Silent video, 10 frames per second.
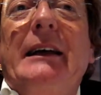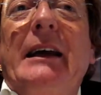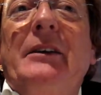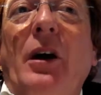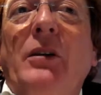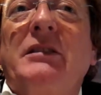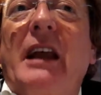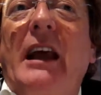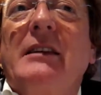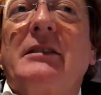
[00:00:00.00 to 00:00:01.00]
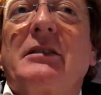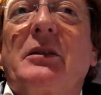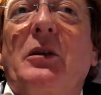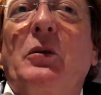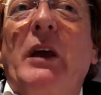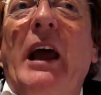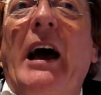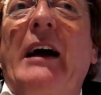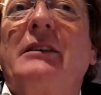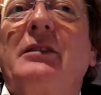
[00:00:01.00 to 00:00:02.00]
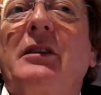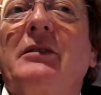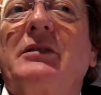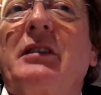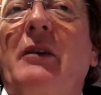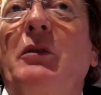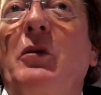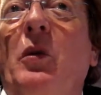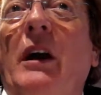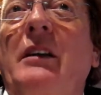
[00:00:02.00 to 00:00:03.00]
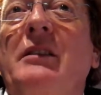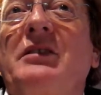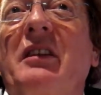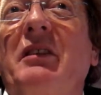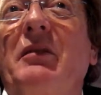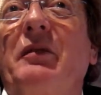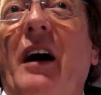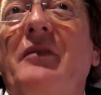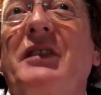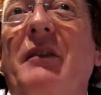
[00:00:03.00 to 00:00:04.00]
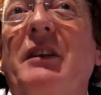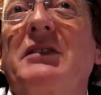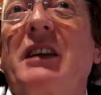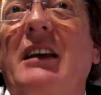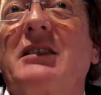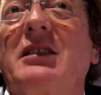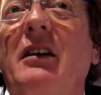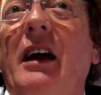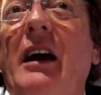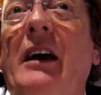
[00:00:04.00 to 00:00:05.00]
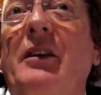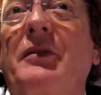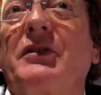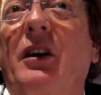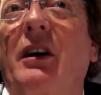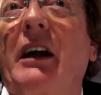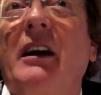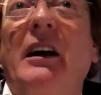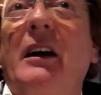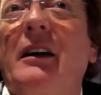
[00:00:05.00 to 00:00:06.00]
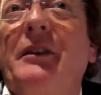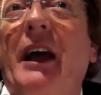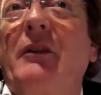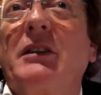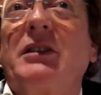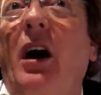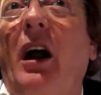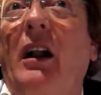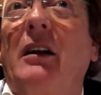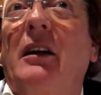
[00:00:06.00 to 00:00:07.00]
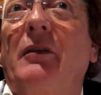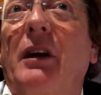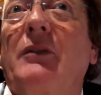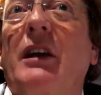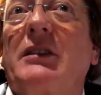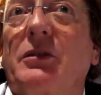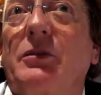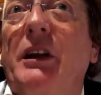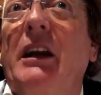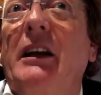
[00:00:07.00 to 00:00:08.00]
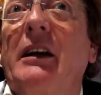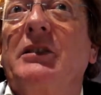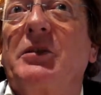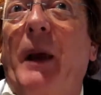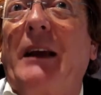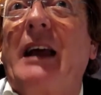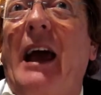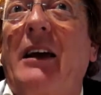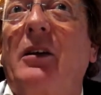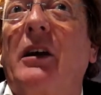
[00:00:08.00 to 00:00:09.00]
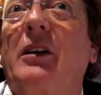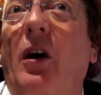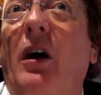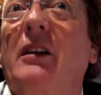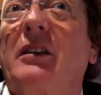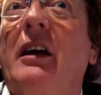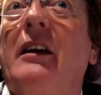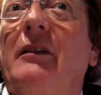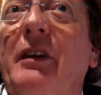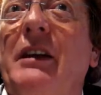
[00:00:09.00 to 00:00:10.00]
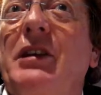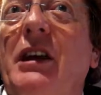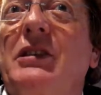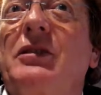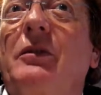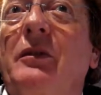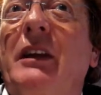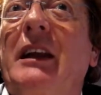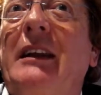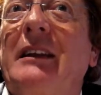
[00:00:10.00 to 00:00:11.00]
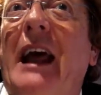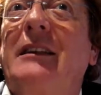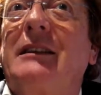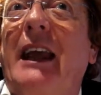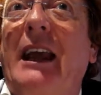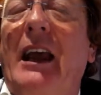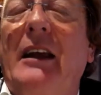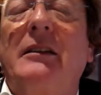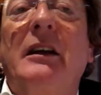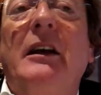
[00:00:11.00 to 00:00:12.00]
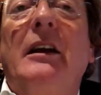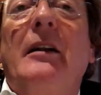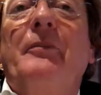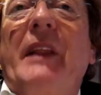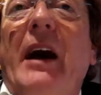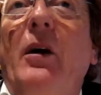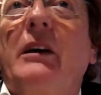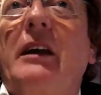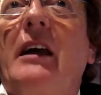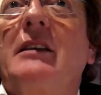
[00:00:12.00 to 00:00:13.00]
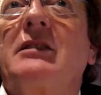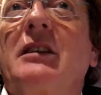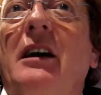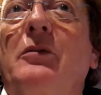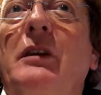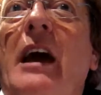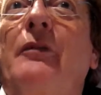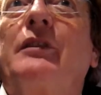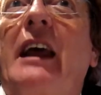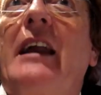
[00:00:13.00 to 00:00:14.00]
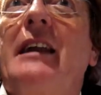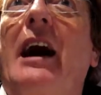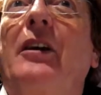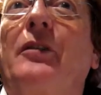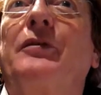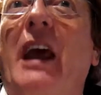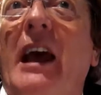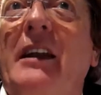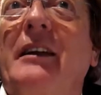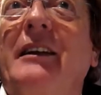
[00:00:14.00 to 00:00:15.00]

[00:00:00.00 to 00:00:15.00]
In those days, we had 71, 75, 76, end of story. That was all, but was really a spectacular called vintage within that decade. Nowadays, we have 10 out of 10.